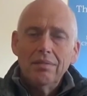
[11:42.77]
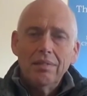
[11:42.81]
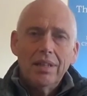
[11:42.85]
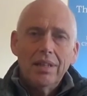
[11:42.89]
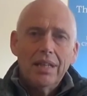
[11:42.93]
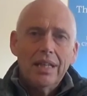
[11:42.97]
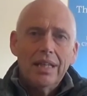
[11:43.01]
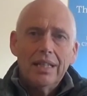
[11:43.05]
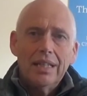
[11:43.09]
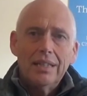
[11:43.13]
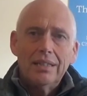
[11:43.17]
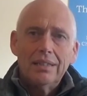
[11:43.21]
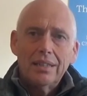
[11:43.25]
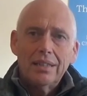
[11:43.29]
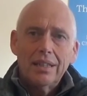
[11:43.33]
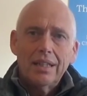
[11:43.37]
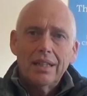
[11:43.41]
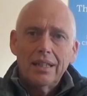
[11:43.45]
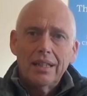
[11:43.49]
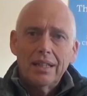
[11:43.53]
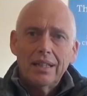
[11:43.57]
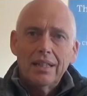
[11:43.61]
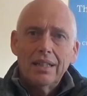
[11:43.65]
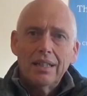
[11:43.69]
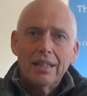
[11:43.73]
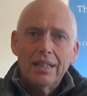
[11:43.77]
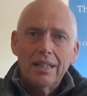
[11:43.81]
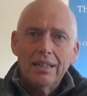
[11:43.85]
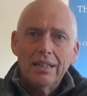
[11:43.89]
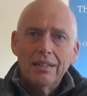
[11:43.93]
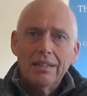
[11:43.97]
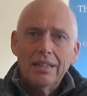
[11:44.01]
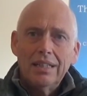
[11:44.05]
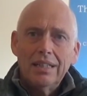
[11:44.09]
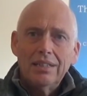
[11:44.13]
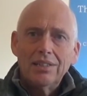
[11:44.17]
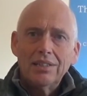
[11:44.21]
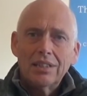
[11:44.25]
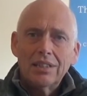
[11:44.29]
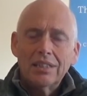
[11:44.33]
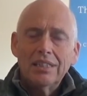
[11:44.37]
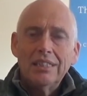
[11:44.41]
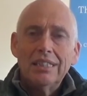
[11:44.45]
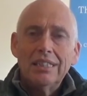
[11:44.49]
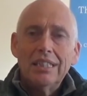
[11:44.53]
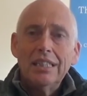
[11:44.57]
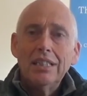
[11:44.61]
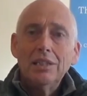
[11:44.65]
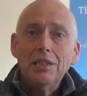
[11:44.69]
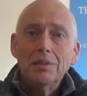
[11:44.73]
is
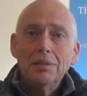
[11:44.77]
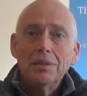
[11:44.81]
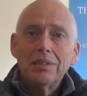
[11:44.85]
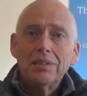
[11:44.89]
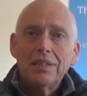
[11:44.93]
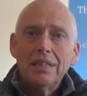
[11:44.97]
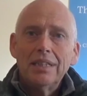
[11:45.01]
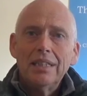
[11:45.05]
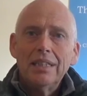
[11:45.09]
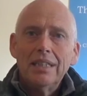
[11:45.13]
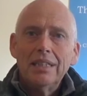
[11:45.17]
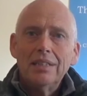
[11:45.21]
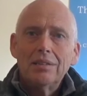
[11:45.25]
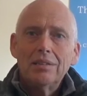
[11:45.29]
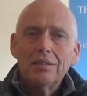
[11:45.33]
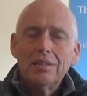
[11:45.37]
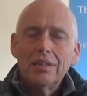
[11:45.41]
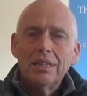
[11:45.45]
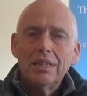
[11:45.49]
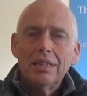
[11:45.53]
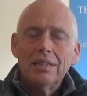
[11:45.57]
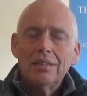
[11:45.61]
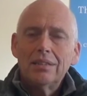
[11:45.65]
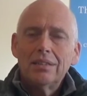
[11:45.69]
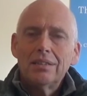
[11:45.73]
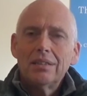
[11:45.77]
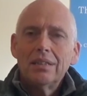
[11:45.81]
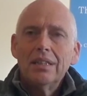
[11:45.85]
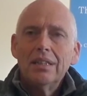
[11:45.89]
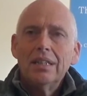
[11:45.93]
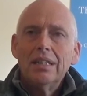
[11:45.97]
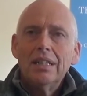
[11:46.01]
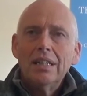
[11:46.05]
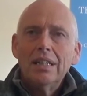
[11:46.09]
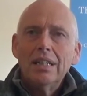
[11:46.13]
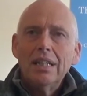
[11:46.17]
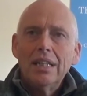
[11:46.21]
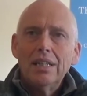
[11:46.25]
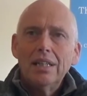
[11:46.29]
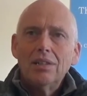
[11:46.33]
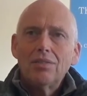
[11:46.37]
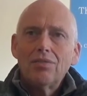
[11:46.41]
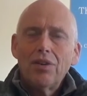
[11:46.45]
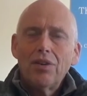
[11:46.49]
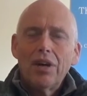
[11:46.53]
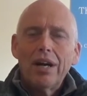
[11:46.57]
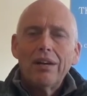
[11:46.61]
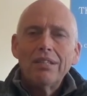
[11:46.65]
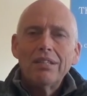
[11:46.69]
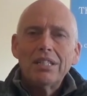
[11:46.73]
continuous. It's
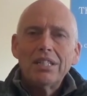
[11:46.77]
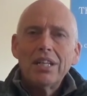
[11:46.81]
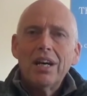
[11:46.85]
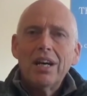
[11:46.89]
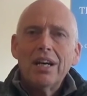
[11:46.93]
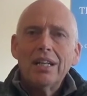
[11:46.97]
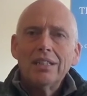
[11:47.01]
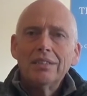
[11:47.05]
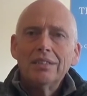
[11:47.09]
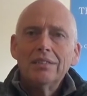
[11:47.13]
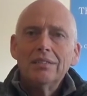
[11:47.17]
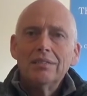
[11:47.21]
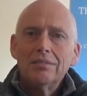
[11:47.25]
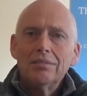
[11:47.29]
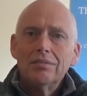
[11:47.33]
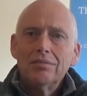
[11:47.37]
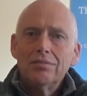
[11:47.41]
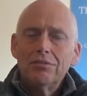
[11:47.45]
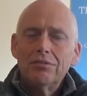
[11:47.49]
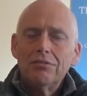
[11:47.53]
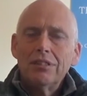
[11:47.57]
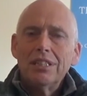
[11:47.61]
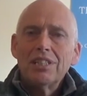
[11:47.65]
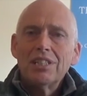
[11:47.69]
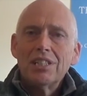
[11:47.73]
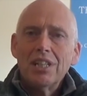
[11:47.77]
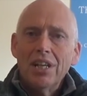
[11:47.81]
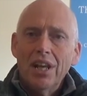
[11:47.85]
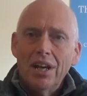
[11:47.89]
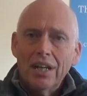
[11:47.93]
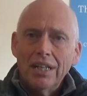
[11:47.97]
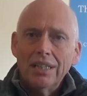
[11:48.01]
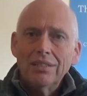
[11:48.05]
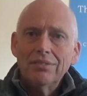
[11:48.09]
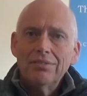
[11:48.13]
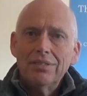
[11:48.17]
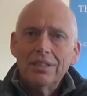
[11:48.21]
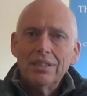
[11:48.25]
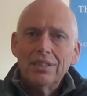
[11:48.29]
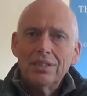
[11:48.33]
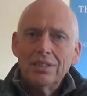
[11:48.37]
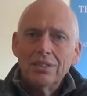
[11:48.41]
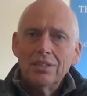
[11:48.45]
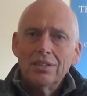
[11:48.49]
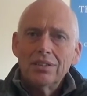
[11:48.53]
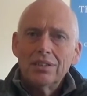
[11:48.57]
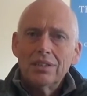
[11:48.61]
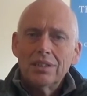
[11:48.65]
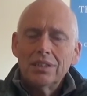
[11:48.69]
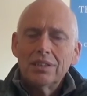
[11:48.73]
fire retardant for its life. It's
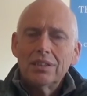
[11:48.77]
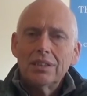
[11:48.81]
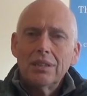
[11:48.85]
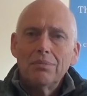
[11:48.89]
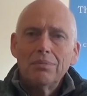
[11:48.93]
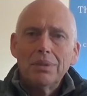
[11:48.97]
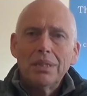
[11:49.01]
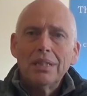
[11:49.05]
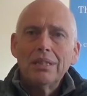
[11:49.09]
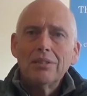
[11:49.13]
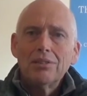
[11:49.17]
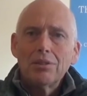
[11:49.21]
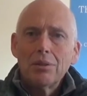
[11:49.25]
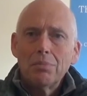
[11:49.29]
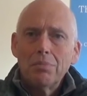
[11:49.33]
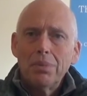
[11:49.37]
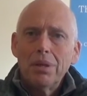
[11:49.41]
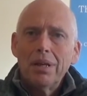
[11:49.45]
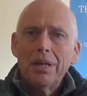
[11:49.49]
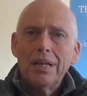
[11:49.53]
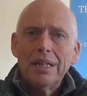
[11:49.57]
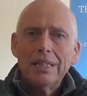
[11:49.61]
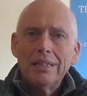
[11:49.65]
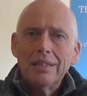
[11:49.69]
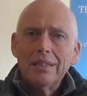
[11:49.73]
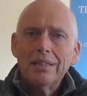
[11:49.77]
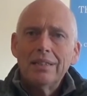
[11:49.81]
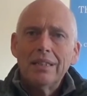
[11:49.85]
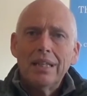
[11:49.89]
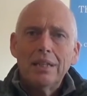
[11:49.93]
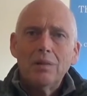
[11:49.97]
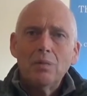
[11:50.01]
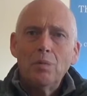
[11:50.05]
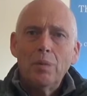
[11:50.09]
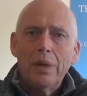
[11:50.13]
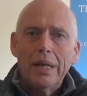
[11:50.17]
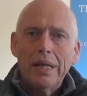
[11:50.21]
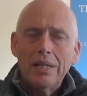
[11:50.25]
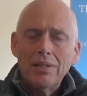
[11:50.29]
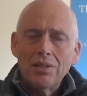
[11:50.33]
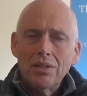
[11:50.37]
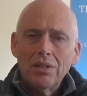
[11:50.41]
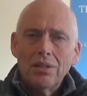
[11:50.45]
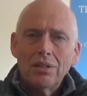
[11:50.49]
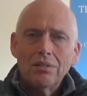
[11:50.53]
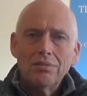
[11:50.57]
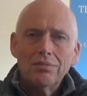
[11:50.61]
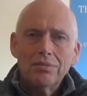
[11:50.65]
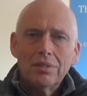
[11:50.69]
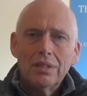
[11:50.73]
not just something that's applied that then wears
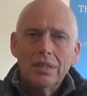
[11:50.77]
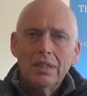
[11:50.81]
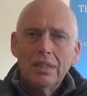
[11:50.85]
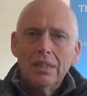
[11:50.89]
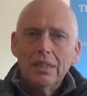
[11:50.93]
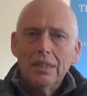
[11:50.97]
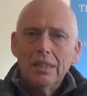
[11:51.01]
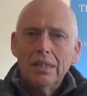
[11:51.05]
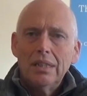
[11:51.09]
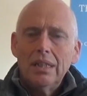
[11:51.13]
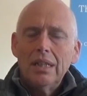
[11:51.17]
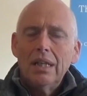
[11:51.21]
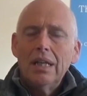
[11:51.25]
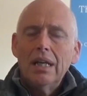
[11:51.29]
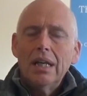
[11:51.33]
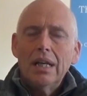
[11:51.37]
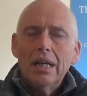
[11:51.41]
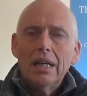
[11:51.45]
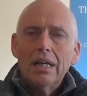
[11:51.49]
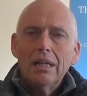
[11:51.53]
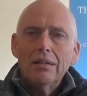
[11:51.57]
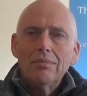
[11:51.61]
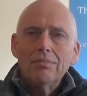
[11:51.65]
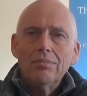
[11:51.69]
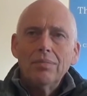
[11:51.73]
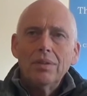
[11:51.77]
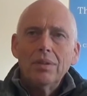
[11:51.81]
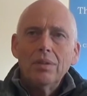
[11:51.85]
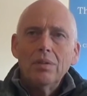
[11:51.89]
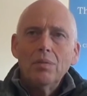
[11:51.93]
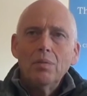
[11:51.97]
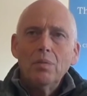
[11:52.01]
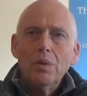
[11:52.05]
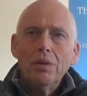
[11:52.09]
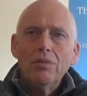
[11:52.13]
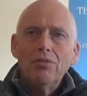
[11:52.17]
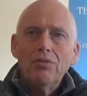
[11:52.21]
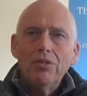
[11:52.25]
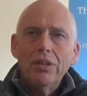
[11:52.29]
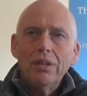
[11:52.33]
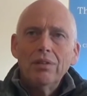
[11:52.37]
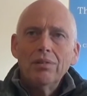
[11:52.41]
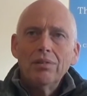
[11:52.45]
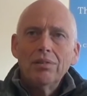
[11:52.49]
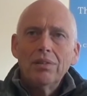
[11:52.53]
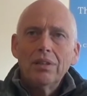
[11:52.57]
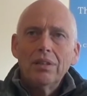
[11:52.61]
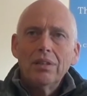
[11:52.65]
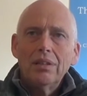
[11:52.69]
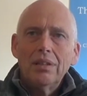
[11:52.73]
off. We feel
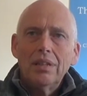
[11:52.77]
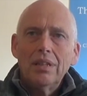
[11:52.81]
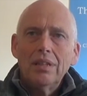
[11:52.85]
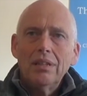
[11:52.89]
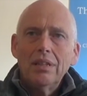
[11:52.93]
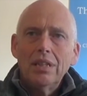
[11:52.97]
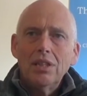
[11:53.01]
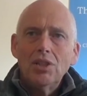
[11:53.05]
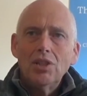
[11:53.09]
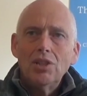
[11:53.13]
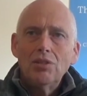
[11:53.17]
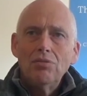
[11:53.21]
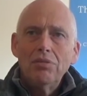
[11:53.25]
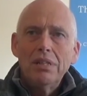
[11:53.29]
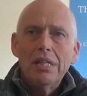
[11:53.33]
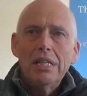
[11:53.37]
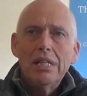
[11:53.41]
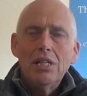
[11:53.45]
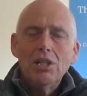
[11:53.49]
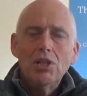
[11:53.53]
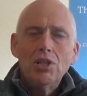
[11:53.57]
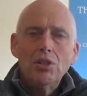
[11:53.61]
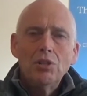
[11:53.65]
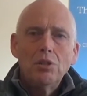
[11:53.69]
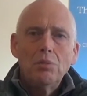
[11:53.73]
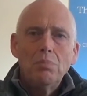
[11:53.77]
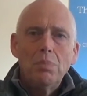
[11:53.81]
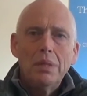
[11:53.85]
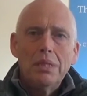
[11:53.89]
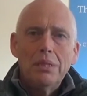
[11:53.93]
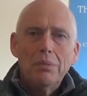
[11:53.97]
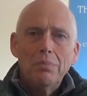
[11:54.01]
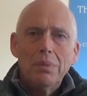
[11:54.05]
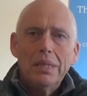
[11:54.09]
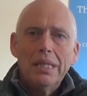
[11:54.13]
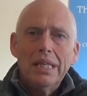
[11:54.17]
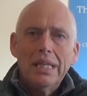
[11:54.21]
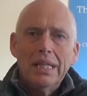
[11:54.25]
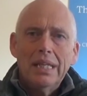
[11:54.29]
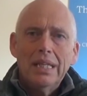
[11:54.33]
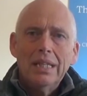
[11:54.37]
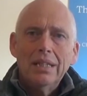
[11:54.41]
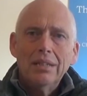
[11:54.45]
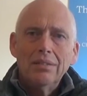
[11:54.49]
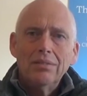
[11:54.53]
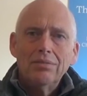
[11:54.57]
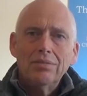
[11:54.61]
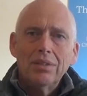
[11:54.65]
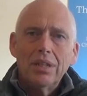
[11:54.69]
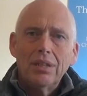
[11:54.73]
that this really should be the beginning
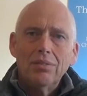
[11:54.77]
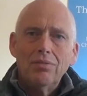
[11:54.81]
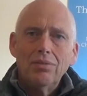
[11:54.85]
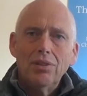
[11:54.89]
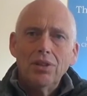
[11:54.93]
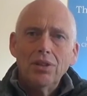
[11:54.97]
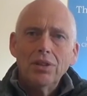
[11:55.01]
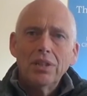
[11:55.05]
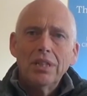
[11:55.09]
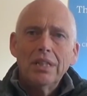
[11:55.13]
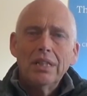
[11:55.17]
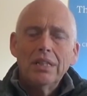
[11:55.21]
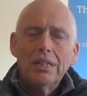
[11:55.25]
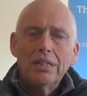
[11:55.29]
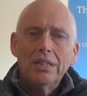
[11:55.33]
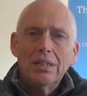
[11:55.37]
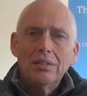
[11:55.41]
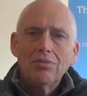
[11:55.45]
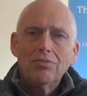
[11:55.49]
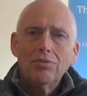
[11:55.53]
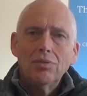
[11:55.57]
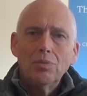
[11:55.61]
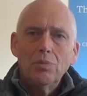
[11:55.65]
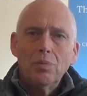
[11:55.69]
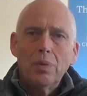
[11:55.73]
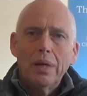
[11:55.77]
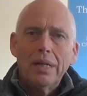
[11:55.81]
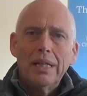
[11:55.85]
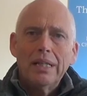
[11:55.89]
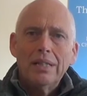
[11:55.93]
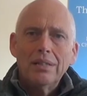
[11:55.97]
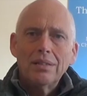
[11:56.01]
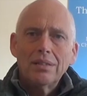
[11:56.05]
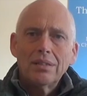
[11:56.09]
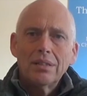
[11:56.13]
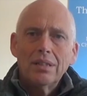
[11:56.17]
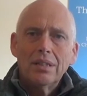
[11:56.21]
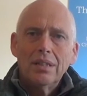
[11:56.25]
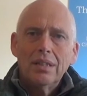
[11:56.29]
of looking at different ways,